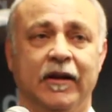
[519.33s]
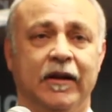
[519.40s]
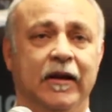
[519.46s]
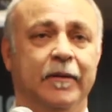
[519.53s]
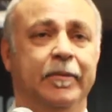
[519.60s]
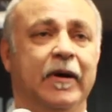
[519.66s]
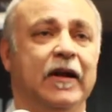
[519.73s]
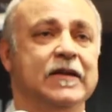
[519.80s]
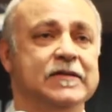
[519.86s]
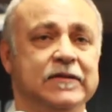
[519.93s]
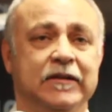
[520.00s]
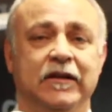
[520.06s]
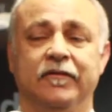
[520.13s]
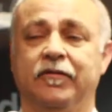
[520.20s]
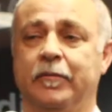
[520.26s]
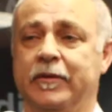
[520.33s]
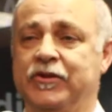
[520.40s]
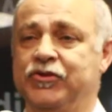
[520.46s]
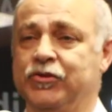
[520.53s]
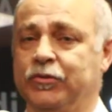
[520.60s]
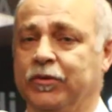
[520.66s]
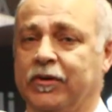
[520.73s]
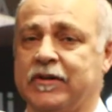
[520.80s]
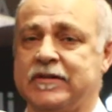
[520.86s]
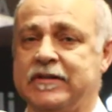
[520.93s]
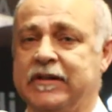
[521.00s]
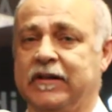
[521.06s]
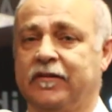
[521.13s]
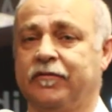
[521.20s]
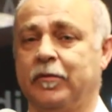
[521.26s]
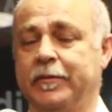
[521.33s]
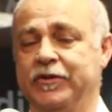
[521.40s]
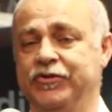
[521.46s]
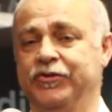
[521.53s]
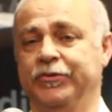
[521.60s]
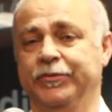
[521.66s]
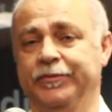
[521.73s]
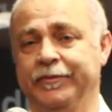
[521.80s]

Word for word: a Palestinian from a Jew or a Syrian from a Jew.